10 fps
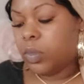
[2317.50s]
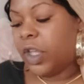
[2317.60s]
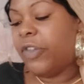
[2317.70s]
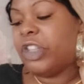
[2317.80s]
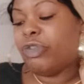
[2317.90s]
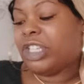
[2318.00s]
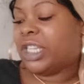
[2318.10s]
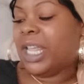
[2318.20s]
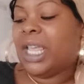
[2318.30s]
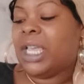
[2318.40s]
If it's
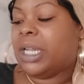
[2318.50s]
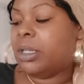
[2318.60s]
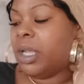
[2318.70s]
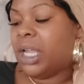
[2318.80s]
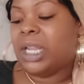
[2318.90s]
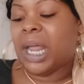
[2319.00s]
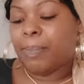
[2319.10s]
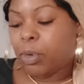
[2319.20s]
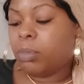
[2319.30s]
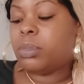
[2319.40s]
resonating and you're
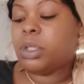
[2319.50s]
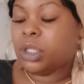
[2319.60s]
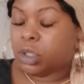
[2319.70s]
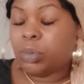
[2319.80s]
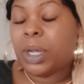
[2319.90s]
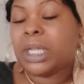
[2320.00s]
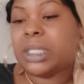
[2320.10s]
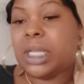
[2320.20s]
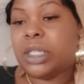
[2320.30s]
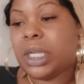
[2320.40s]
like, boom, just do what I
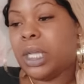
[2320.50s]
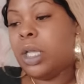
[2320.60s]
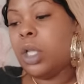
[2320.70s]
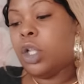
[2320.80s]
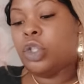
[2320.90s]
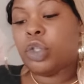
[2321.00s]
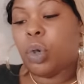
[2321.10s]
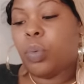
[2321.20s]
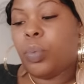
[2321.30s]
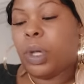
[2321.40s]
said, yeah?
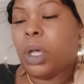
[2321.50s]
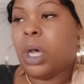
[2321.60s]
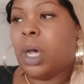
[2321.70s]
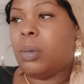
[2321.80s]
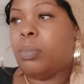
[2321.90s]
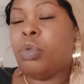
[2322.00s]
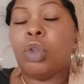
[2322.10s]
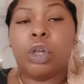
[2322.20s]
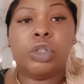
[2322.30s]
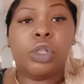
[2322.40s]
Don't
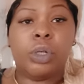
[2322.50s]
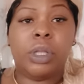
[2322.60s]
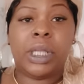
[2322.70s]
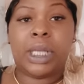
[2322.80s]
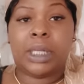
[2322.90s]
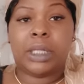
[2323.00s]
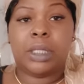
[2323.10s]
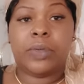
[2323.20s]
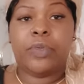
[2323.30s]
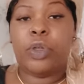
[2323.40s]
not do
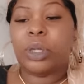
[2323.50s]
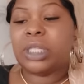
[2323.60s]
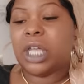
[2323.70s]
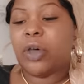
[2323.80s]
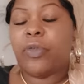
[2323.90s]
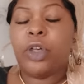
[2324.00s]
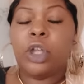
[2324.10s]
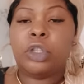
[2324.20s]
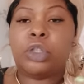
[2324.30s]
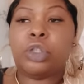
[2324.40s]
things for yourself.
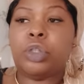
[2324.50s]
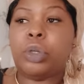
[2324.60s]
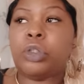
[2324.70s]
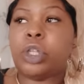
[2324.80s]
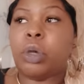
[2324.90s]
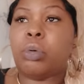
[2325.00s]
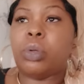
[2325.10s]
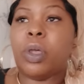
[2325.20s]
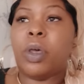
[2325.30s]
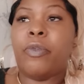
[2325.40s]

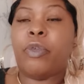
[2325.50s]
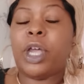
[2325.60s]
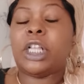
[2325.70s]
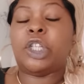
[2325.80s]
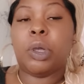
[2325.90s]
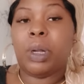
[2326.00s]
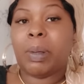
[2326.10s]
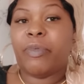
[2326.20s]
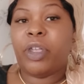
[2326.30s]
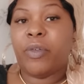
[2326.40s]
Don't avoid showing
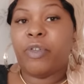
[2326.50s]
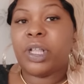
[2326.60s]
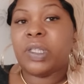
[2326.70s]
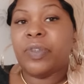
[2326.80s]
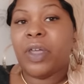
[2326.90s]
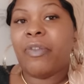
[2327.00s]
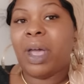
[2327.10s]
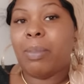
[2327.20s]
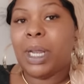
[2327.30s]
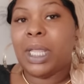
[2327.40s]
up for your friends, for your
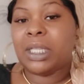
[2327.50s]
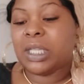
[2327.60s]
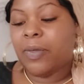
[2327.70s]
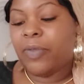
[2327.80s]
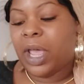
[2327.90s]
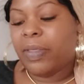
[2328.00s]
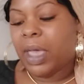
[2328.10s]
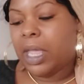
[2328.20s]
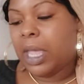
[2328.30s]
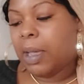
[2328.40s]
family and stuff like
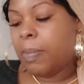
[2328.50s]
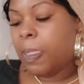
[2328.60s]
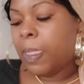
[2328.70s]
that, yeah?